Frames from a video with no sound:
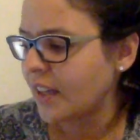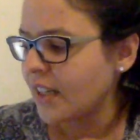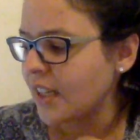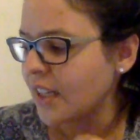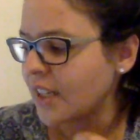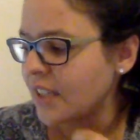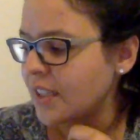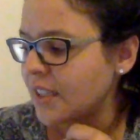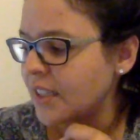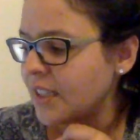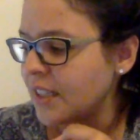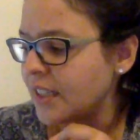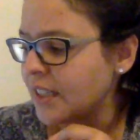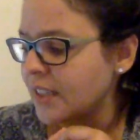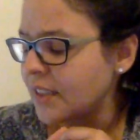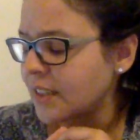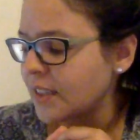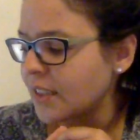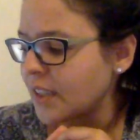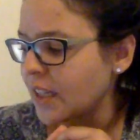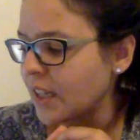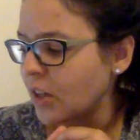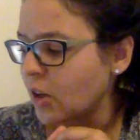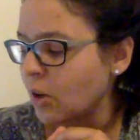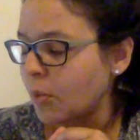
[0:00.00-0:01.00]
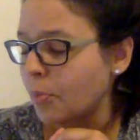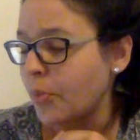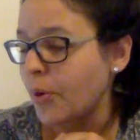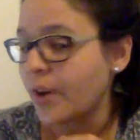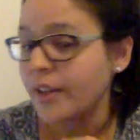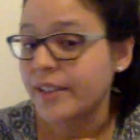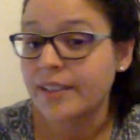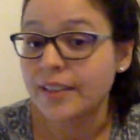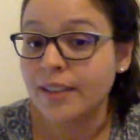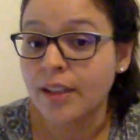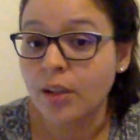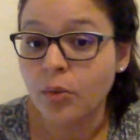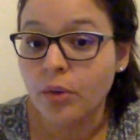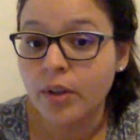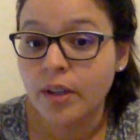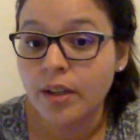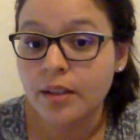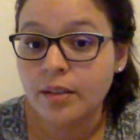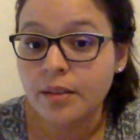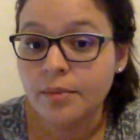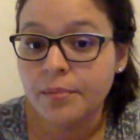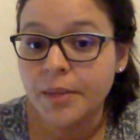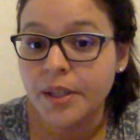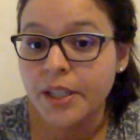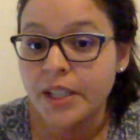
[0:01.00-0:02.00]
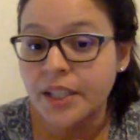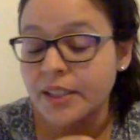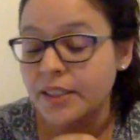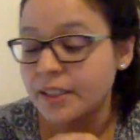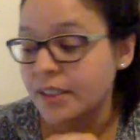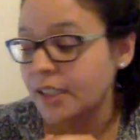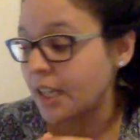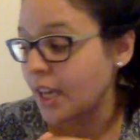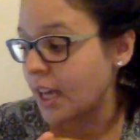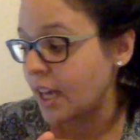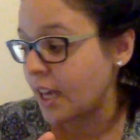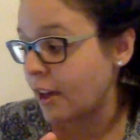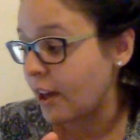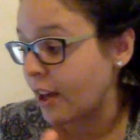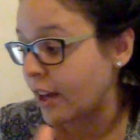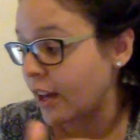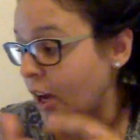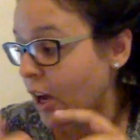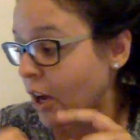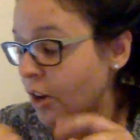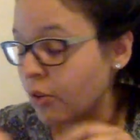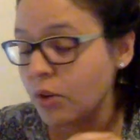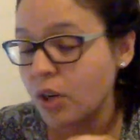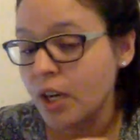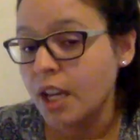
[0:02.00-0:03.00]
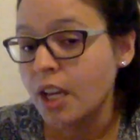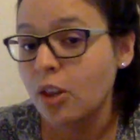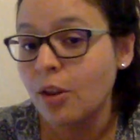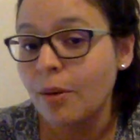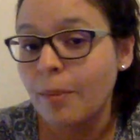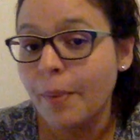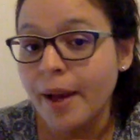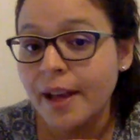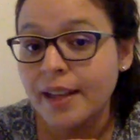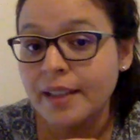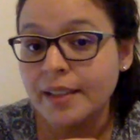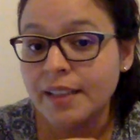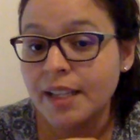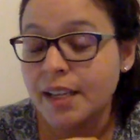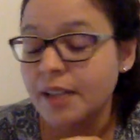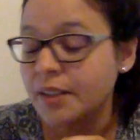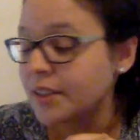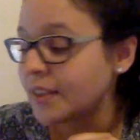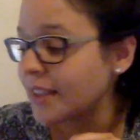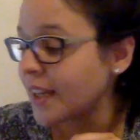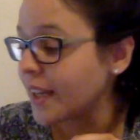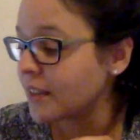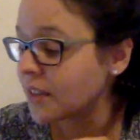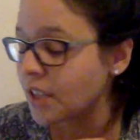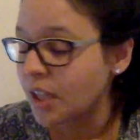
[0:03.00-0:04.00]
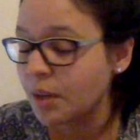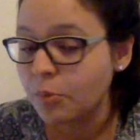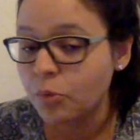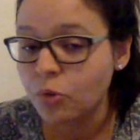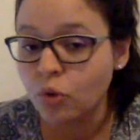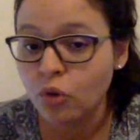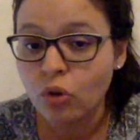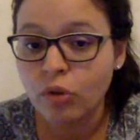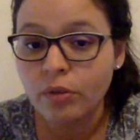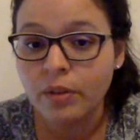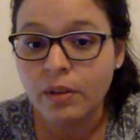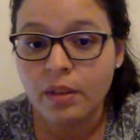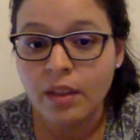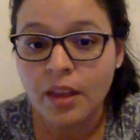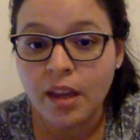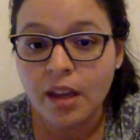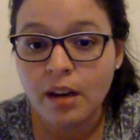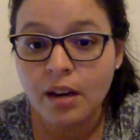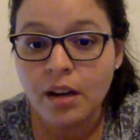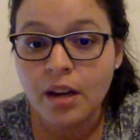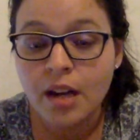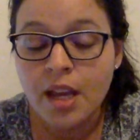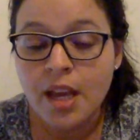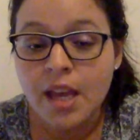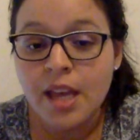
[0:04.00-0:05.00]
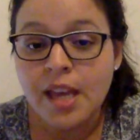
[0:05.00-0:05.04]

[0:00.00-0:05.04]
it is a compressed liquid because at 100 kilopascals, that temperature over there